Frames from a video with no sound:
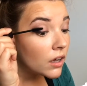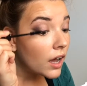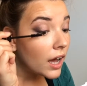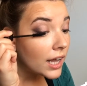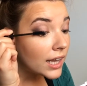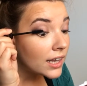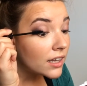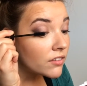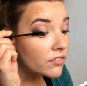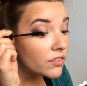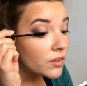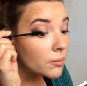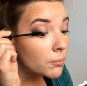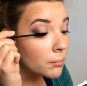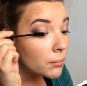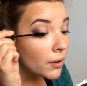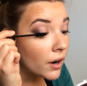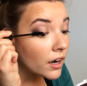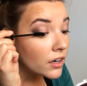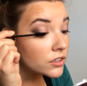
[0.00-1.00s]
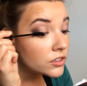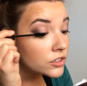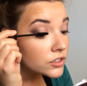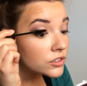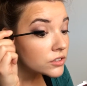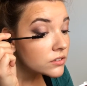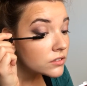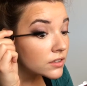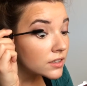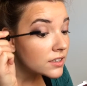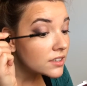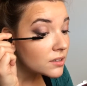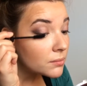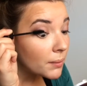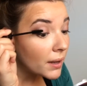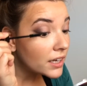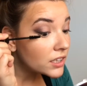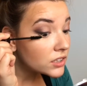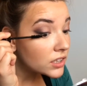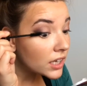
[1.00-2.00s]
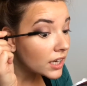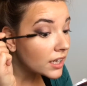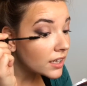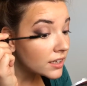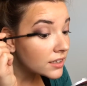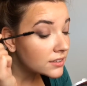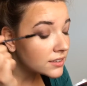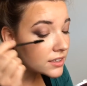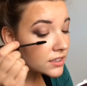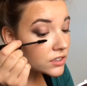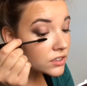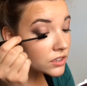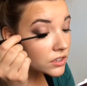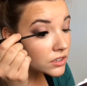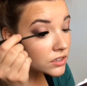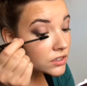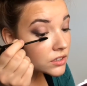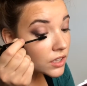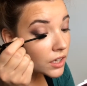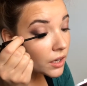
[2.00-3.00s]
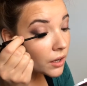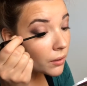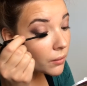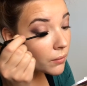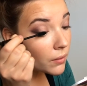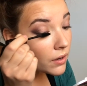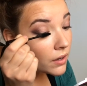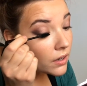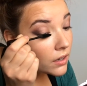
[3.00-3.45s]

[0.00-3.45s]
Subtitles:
I love the brush especially because it's just so,